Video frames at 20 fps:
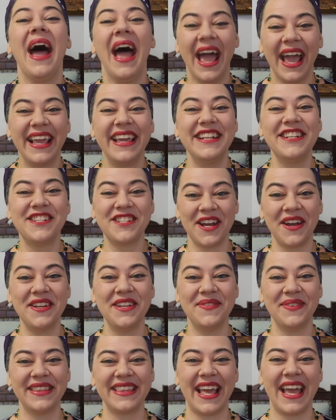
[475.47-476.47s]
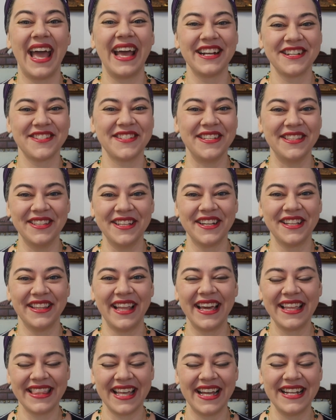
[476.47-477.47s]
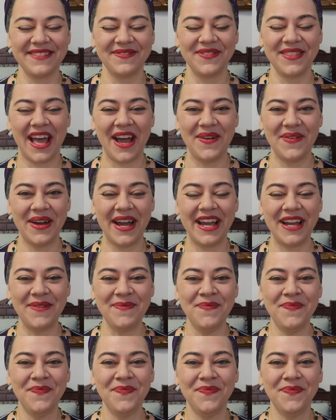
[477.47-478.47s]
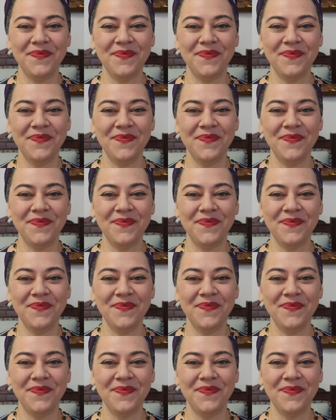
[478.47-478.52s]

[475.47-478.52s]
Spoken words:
I can show you what they actually look like that way.